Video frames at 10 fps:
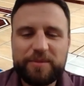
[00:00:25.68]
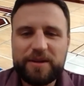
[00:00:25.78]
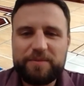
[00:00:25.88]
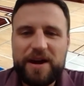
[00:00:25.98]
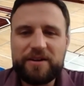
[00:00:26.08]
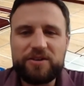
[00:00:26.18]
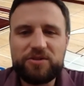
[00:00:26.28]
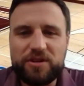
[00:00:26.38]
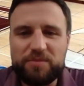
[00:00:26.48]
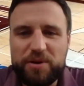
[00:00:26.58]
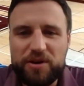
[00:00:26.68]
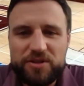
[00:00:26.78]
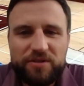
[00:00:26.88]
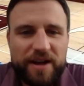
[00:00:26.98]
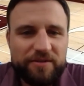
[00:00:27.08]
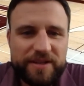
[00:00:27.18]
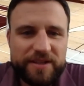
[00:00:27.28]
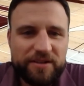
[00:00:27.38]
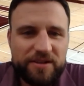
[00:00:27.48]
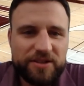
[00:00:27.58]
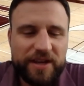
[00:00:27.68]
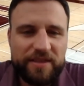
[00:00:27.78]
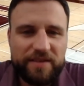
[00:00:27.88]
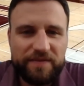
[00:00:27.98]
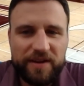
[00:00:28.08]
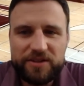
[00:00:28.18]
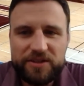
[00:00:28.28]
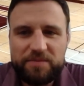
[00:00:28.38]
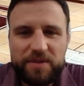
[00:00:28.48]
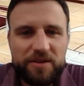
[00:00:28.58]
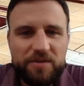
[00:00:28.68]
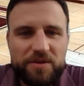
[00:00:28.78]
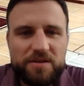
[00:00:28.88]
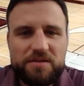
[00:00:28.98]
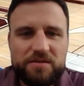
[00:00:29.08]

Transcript: bit about your postgrad research and the fellowship that you earned?